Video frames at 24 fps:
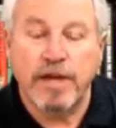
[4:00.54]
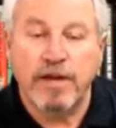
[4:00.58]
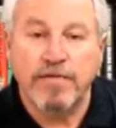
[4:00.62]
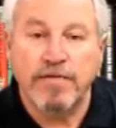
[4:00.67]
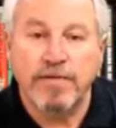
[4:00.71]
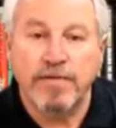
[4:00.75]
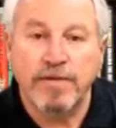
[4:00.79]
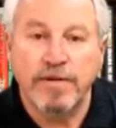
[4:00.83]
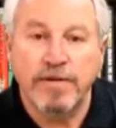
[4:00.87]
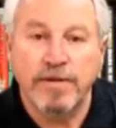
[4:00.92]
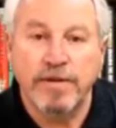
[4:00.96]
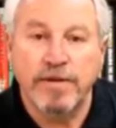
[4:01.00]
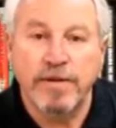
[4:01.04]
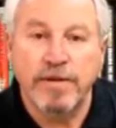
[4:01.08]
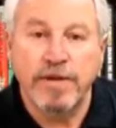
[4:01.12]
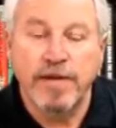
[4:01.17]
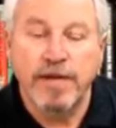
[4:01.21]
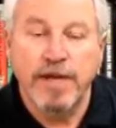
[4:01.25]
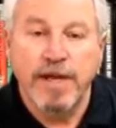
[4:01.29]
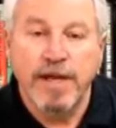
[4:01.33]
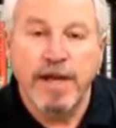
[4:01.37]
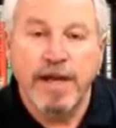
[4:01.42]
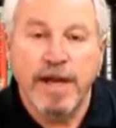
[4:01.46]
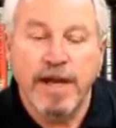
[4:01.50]
solver,
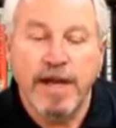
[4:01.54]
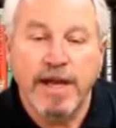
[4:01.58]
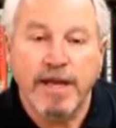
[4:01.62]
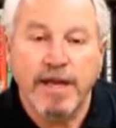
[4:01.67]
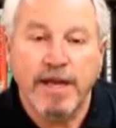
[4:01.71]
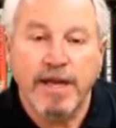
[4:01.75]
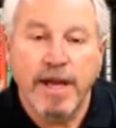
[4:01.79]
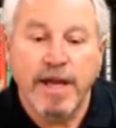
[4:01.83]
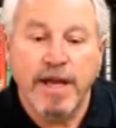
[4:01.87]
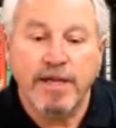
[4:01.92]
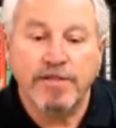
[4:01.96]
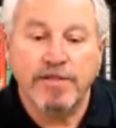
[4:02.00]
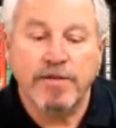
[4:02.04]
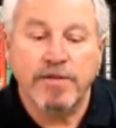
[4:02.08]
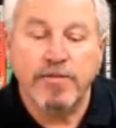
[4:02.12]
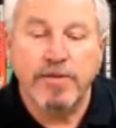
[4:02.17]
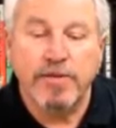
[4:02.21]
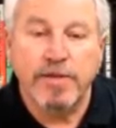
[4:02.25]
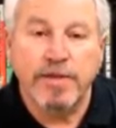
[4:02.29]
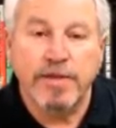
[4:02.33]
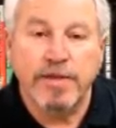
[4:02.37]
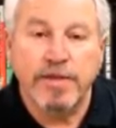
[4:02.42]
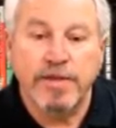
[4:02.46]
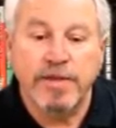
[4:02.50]
and as
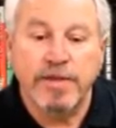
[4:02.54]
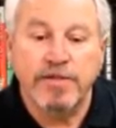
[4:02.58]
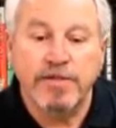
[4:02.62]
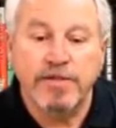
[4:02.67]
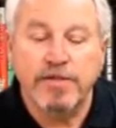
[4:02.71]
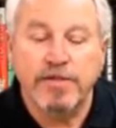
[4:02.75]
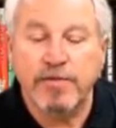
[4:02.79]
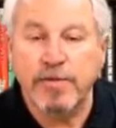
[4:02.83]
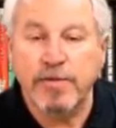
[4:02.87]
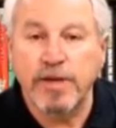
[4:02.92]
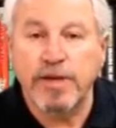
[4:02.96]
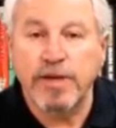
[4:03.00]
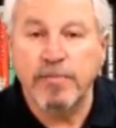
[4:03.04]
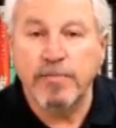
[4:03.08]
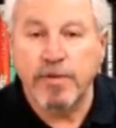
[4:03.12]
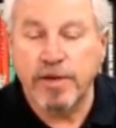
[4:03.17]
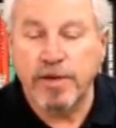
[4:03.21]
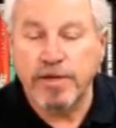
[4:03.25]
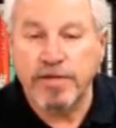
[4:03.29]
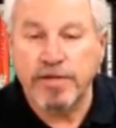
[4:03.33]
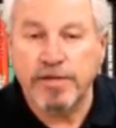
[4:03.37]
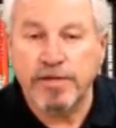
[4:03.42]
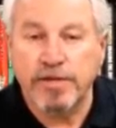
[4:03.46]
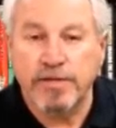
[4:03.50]
these three
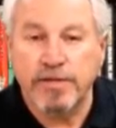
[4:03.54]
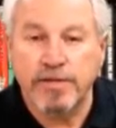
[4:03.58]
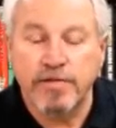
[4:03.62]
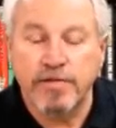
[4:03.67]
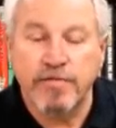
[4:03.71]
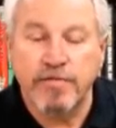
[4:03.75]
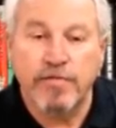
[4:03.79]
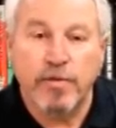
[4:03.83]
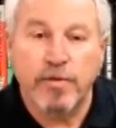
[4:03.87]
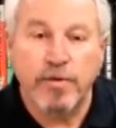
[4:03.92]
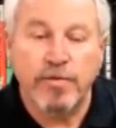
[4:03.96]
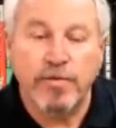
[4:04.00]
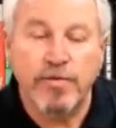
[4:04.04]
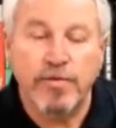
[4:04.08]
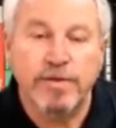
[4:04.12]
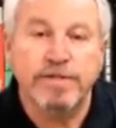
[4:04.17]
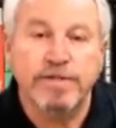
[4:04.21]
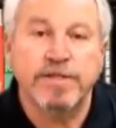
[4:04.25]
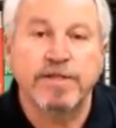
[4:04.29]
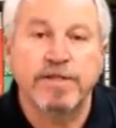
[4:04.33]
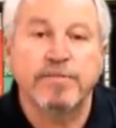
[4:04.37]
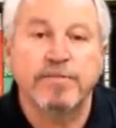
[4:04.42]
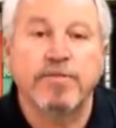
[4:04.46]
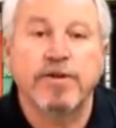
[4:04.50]
books, the fourth
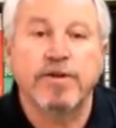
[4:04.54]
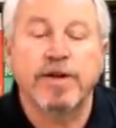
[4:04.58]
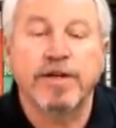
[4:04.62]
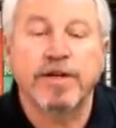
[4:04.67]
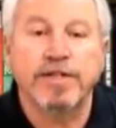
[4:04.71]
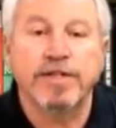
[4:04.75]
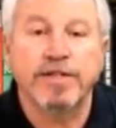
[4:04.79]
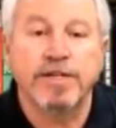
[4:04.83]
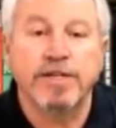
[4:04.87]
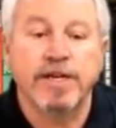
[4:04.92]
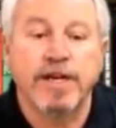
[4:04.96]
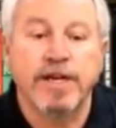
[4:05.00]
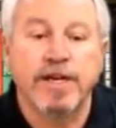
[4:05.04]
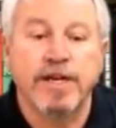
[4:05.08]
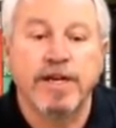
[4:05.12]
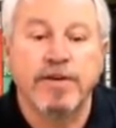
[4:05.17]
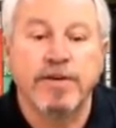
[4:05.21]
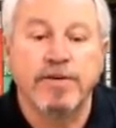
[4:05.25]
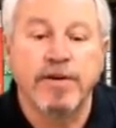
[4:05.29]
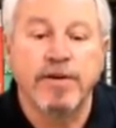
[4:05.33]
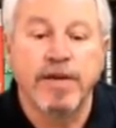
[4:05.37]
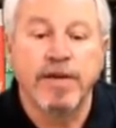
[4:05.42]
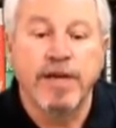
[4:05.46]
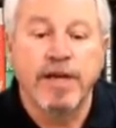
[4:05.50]
one's in production
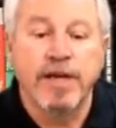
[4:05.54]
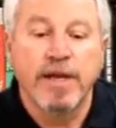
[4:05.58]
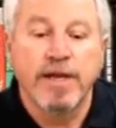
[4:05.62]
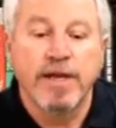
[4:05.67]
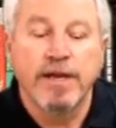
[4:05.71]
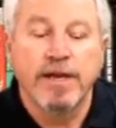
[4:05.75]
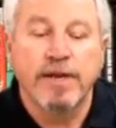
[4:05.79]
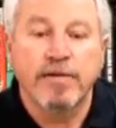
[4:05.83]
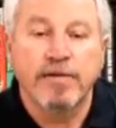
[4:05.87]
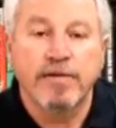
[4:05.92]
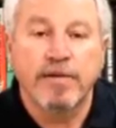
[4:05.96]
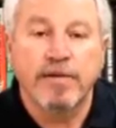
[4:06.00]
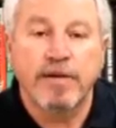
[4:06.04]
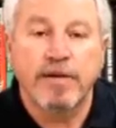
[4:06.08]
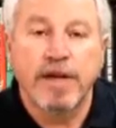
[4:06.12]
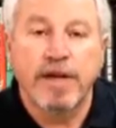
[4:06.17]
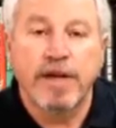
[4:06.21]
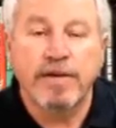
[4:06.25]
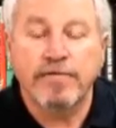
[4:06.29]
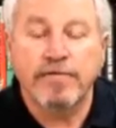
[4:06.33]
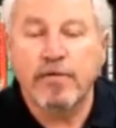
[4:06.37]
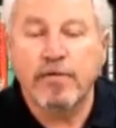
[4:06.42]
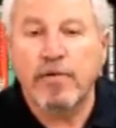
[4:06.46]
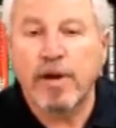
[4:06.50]
now,
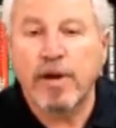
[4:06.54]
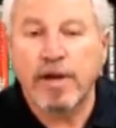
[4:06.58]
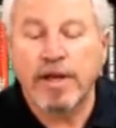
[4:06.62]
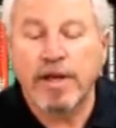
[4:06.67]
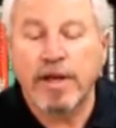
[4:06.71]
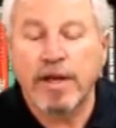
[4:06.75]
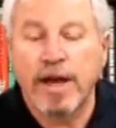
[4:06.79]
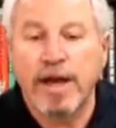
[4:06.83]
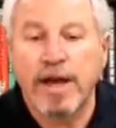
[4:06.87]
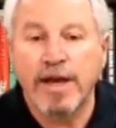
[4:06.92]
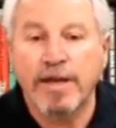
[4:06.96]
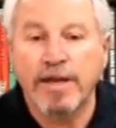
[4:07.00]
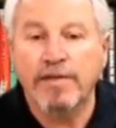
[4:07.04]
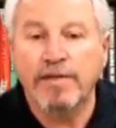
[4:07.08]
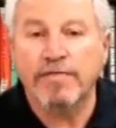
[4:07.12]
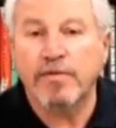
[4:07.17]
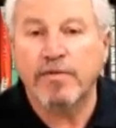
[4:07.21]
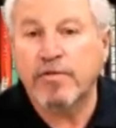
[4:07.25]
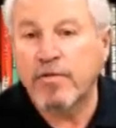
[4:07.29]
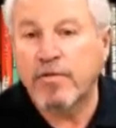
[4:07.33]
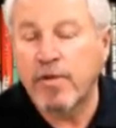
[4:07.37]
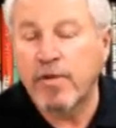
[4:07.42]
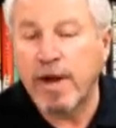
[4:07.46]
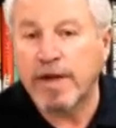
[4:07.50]
kind of
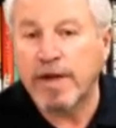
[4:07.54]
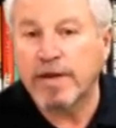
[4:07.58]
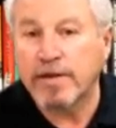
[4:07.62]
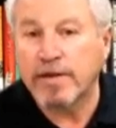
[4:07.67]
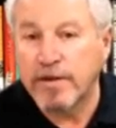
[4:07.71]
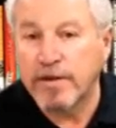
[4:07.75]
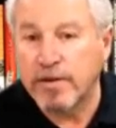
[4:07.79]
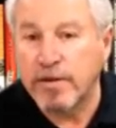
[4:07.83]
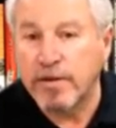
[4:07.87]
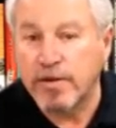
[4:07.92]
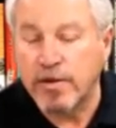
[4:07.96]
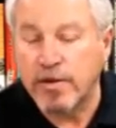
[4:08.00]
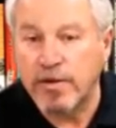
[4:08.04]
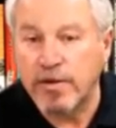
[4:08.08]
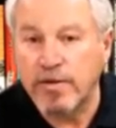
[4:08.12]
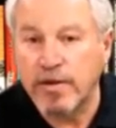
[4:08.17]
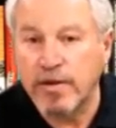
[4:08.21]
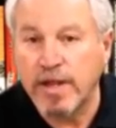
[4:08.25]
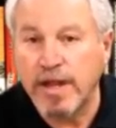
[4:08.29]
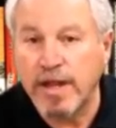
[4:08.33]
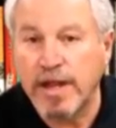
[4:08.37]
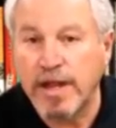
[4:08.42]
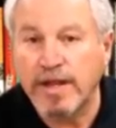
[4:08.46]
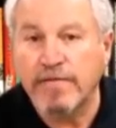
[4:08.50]
chronicle her
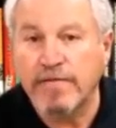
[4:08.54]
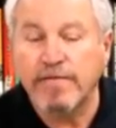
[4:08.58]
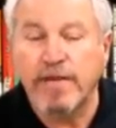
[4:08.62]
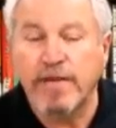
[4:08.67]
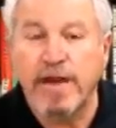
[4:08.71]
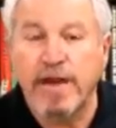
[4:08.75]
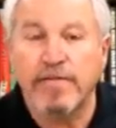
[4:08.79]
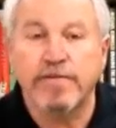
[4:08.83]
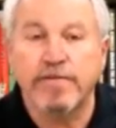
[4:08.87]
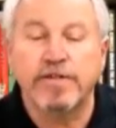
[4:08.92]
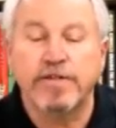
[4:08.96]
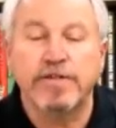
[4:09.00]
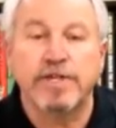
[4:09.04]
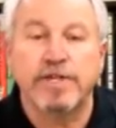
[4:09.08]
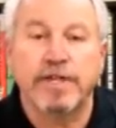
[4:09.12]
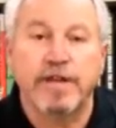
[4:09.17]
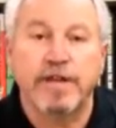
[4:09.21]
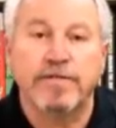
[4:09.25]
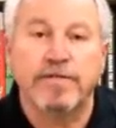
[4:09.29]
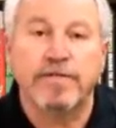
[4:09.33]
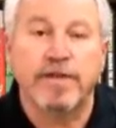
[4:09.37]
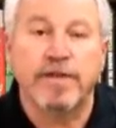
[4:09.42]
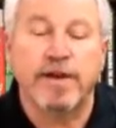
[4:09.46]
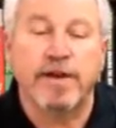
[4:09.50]
life after she
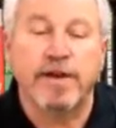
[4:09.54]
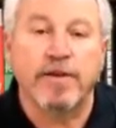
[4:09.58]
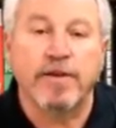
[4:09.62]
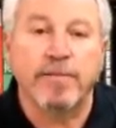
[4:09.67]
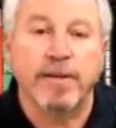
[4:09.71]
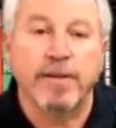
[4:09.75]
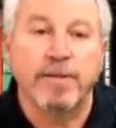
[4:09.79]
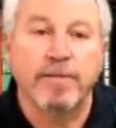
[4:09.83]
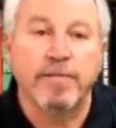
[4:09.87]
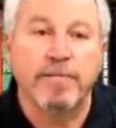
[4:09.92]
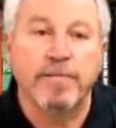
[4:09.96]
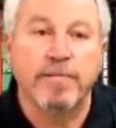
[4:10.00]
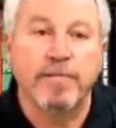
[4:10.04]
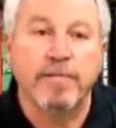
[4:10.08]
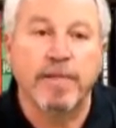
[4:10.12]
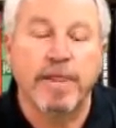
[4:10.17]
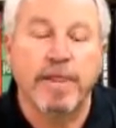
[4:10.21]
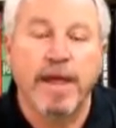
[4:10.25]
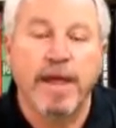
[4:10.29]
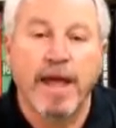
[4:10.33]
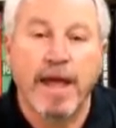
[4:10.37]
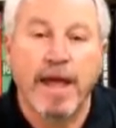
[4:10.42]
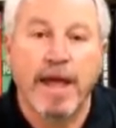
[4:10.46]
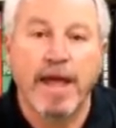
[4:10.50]
left the Army,
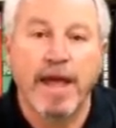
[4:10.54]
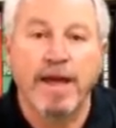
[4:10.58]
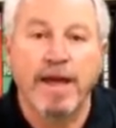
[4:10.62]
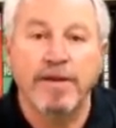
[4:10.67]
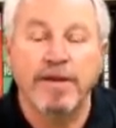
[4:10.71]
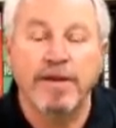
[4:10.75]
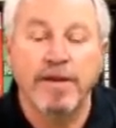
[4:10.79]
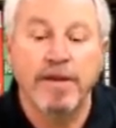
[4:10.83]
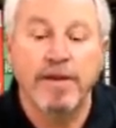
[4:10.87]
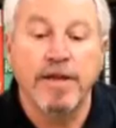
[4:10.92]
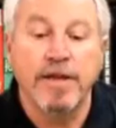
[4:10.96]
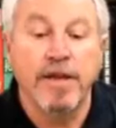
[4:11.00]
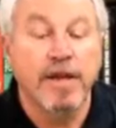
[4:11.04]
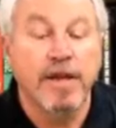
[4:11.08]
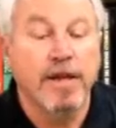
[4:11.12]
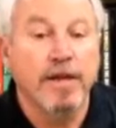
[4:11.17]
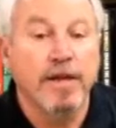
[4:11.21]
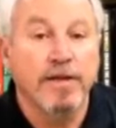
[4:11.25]
and